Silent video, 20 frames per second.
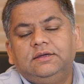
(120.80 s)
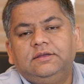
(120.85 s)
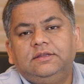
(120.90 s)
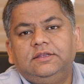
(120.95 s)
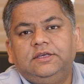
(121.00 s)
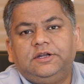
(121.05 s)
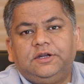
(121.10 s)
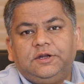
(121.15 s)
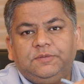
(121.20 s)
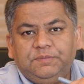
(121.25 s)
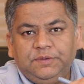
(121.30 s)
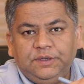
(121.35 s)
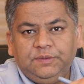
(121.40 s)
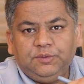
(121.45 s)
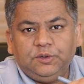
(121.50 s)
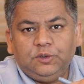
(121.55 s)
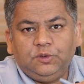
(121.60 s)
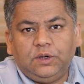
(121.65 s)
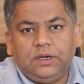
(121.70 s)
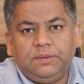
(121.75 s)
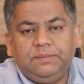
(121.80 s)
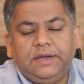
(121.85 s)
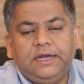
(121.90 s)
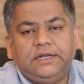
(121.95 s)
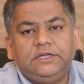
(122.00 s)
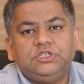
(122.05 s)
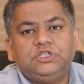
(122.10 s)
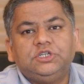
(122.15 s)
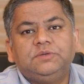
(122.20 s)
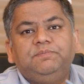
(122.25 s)
there are people who are
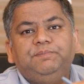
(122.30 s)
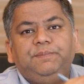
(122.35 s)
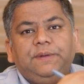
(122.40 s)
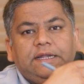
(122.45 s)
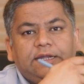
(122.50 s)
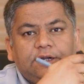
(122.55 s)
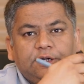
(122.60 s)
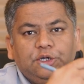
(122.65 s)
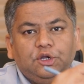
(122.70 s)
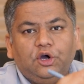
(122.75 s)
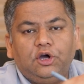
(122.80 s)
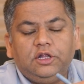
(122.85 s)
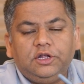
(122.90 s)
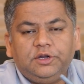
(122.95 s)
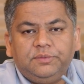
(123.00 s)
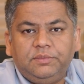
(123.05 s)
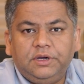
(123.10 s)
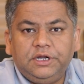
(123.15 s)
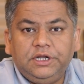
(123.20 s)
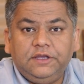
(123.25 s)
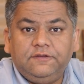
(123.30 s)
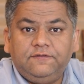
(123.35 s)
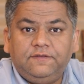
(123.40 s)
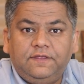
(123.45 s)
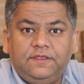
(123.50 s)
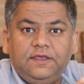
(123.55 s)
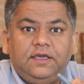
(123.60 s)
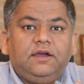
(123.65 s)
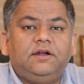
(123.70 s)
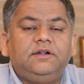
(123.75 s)
managing $1 billion money,
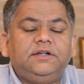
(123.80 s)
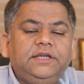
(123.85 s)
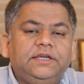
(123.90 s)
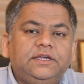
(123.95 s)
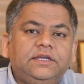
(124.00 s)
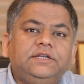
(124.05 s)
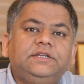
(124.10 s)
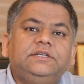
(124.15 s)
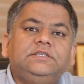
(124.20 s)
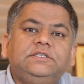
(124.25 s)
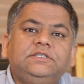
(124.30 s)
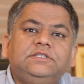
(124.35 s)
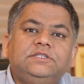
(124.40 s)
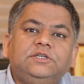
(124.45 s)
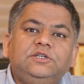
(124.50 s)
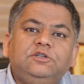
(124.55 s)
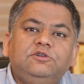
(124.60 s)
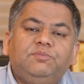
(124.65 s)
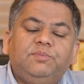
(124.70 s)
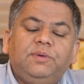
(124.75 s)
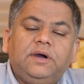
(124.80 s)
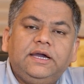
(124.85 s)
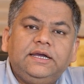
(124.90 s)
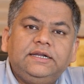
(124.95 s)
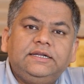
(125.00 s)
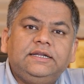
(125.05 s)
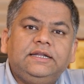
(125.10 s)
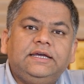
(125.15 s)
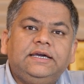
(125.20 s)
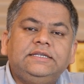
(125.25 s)
if they are taking decision to buy
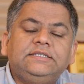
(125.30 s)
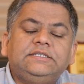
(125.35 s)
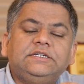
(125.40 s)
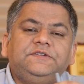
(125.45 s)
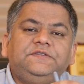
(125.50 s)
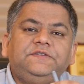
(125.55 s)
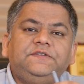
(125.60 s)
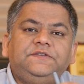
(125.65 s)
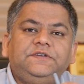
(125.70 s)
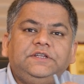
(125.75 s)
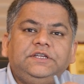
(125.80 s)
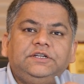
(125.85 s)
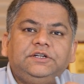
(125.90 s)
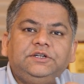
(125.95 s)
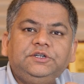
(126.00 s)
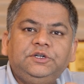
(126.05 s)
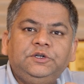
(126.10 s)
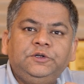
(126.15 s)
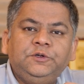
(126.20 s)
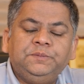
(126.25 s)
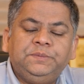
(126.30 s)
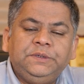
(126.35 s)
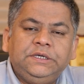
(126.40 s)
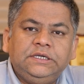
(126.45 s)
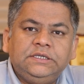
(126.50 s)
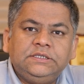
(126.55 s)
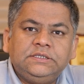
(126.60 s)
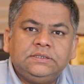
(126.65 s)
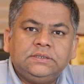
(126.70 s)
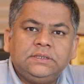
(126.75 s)
Reliance at 1500
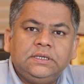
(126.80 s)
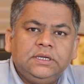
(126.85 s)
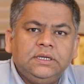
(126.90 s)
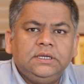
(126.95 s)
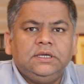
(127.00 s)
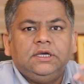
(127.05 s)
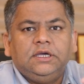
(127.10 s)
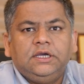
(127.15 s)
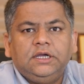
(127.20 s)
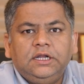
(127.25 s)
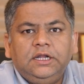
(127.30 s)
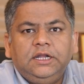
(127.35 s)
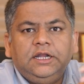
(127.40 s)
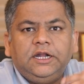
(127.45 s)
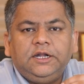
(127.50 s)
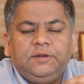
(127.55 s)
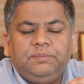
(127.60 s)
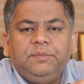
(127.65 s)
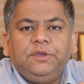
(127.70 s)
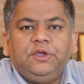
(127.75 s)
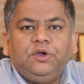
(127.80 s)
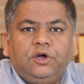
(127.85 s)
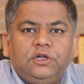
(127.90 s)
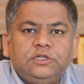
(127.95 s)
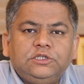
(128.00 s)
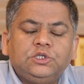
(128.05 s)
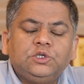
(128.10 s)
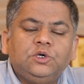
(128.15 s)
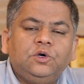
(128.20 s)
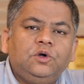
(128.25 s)
rupees, let me
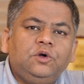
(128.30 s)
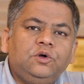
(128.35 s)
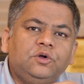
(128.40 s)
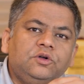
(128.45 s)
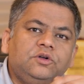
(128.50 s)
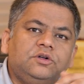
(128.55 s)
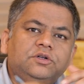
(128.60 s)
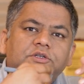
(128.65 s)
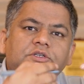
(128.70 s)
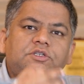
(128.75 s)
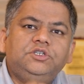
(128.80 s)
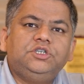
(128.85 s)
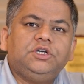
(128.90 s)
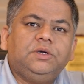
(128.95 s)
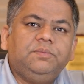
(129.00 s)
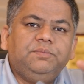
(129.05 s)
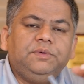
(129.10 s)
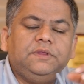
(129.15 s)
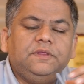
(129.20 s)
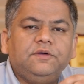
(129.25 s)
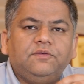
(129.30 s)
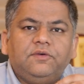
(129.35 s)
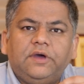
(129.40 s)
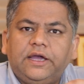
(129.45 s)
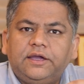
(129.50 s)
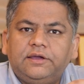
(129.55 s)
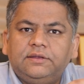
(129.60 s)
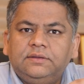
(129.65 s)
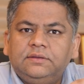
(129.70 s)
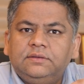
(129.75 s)
also jump in the
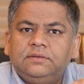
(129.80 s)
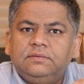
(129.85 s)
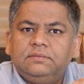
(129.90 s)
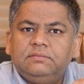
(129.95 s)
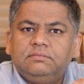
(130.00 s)
wagon.